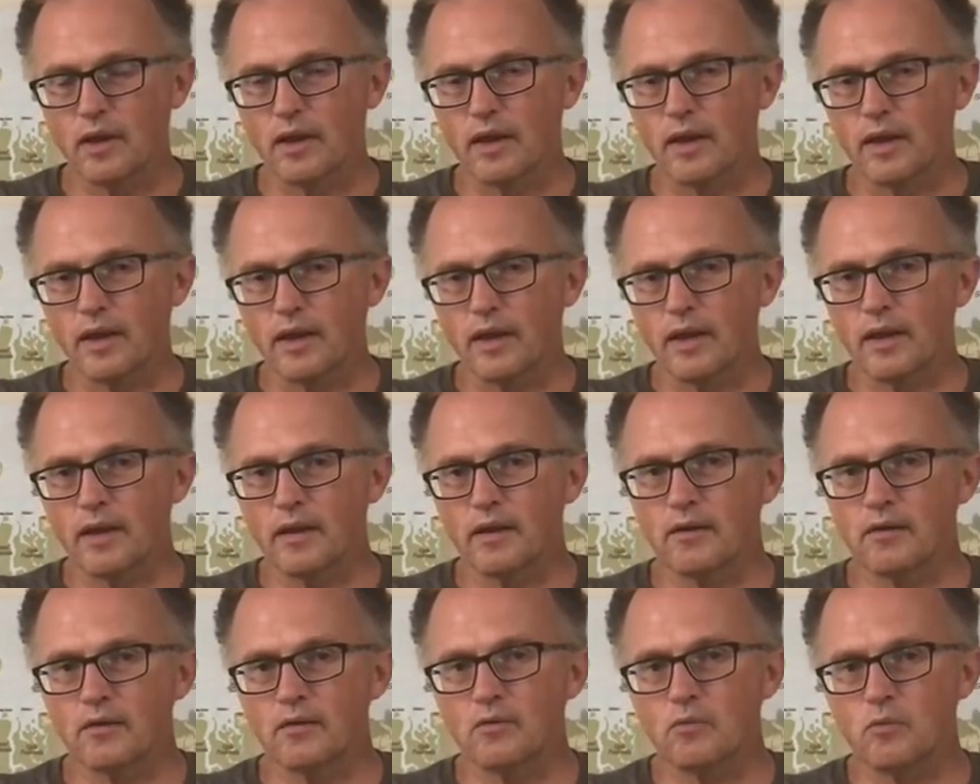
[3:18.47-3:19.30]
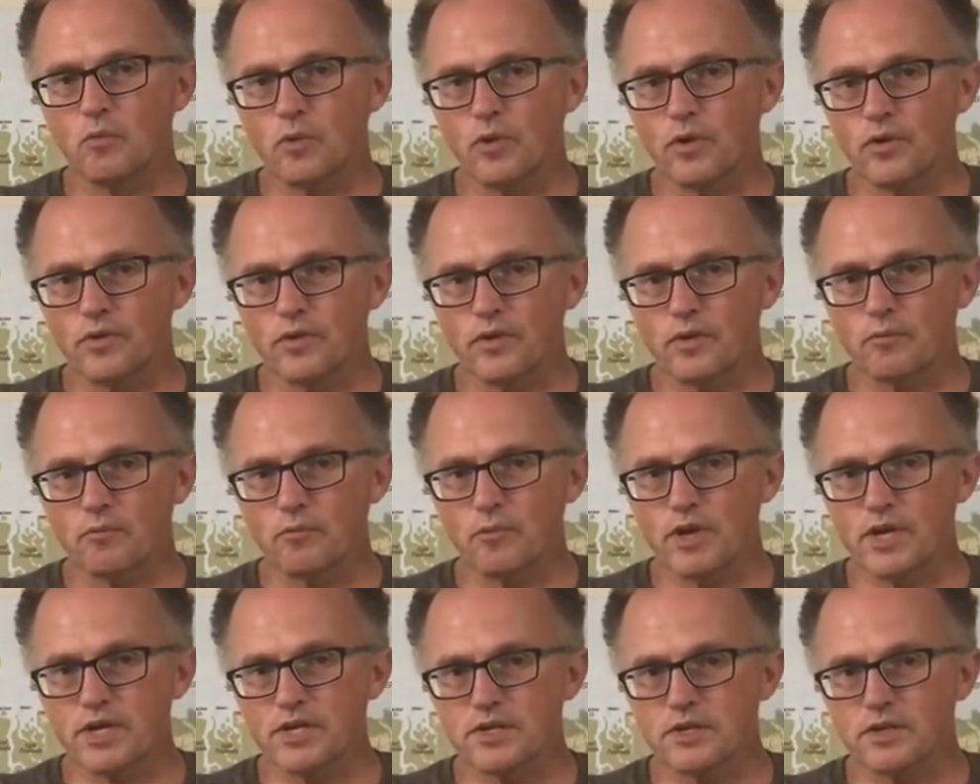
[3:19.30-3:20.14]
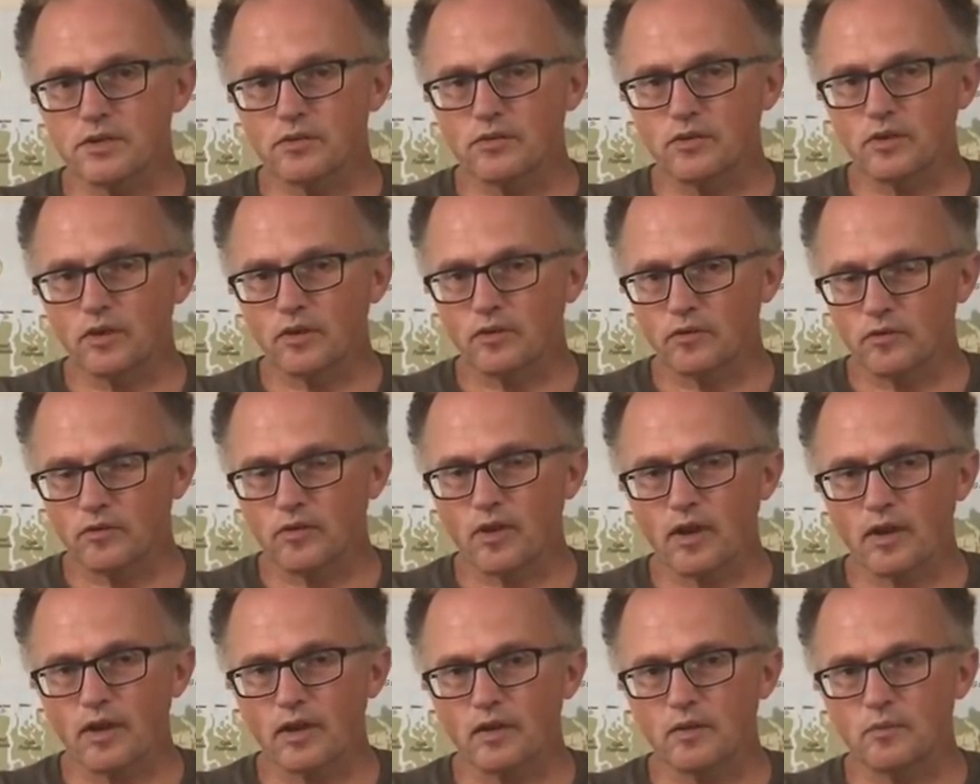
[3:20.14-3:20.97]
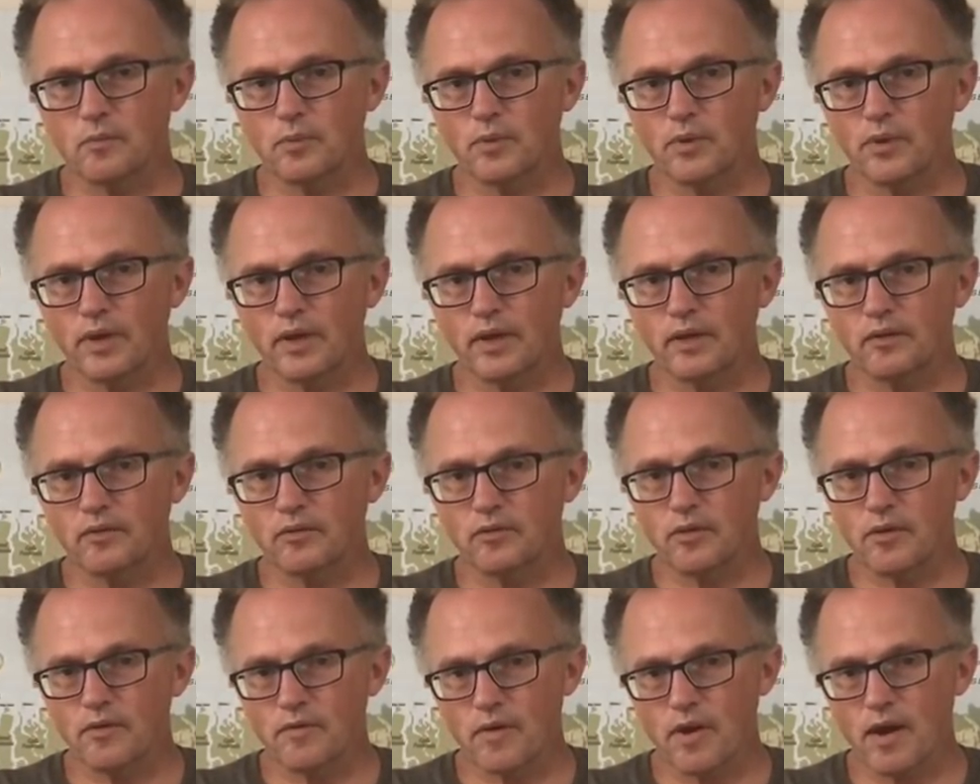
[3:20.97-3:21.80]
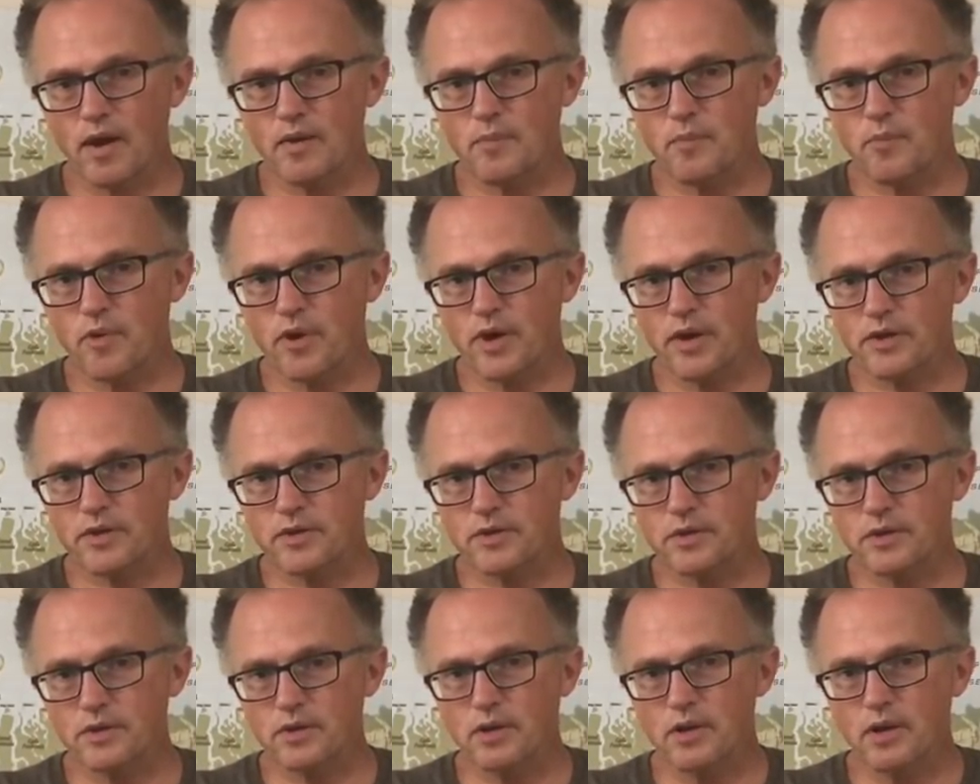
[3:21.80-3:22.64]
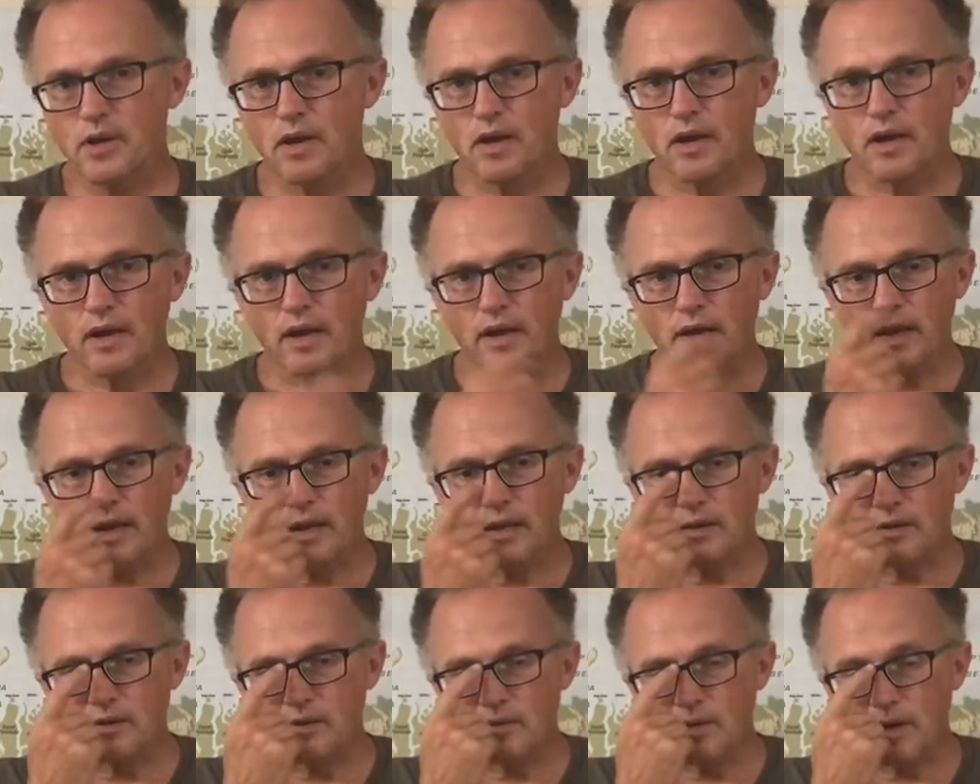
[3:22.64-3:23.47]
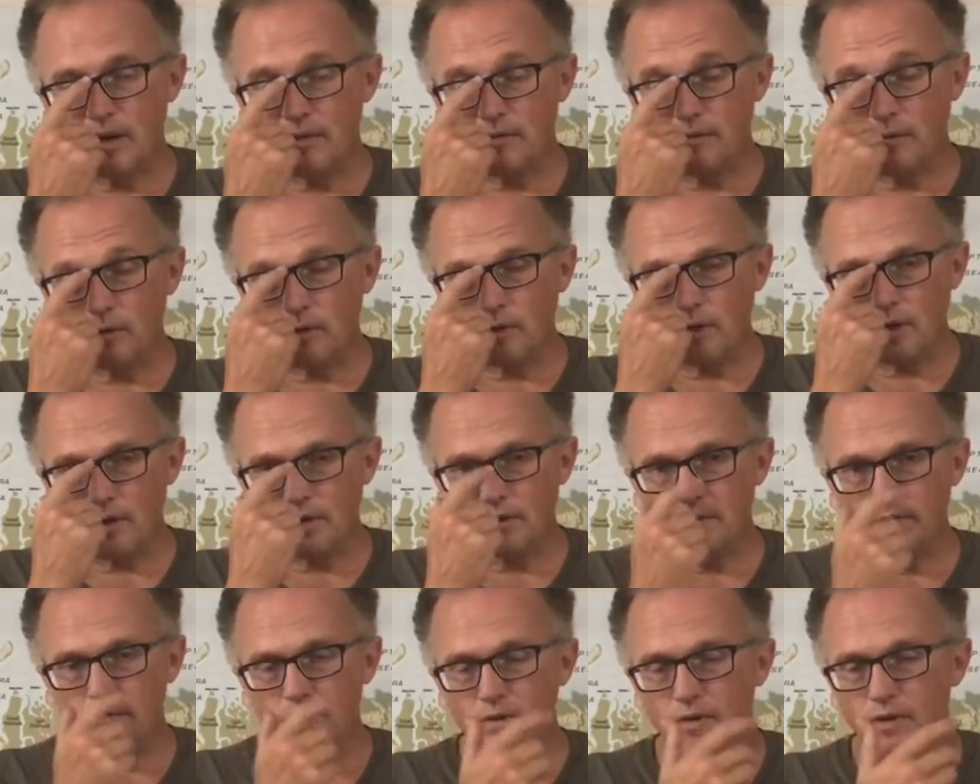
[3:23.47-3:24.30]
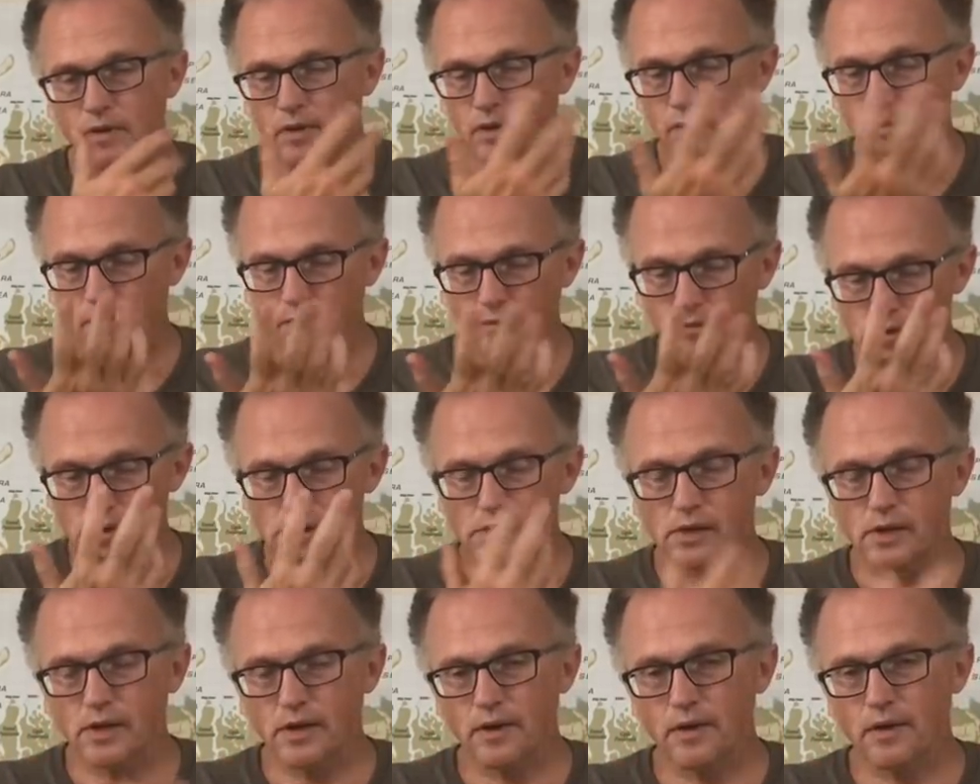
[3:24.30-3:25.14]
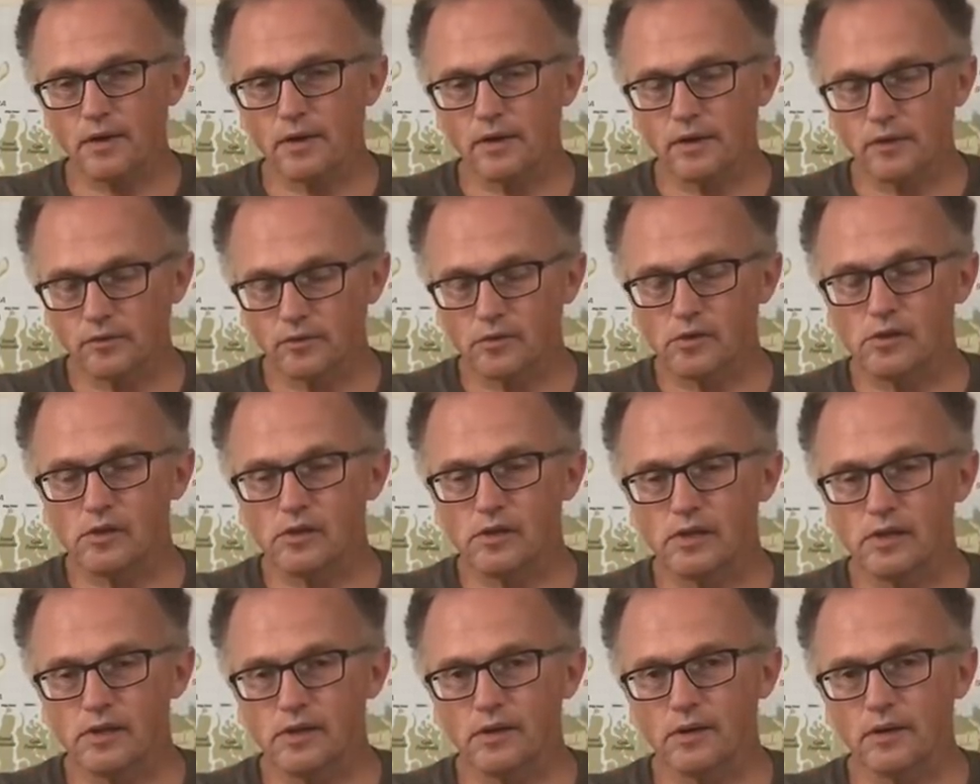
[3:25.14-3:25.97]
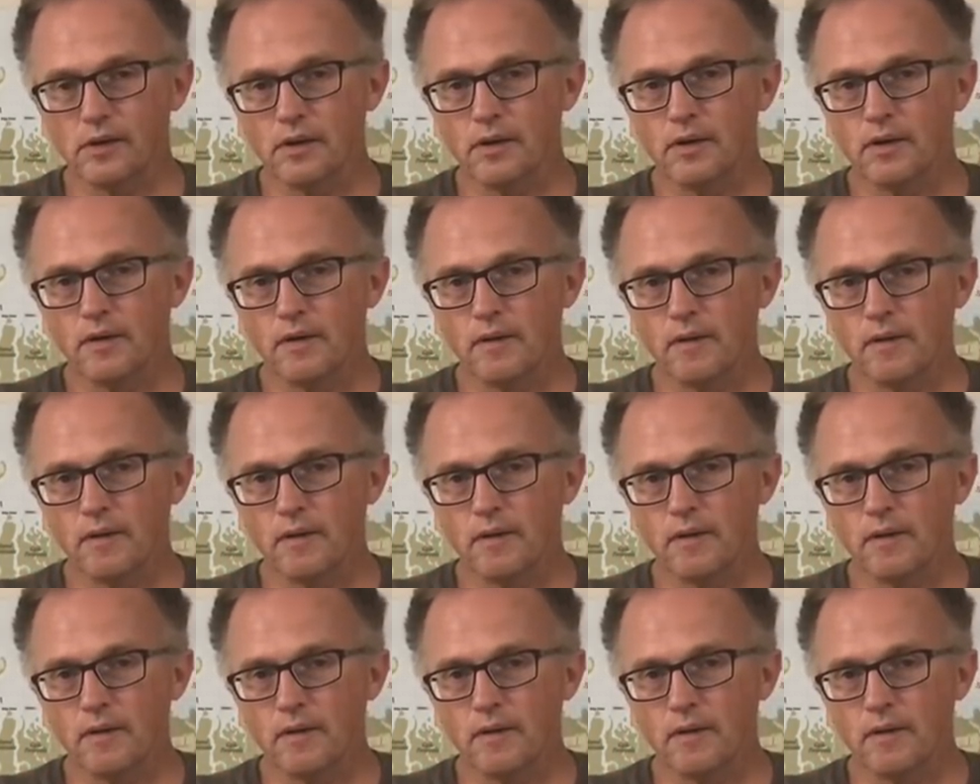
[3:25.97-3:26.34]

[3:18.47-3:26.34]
And where the ridges get stuck in place, you have high pressure, and you have a lot of, you have clear, it's clear,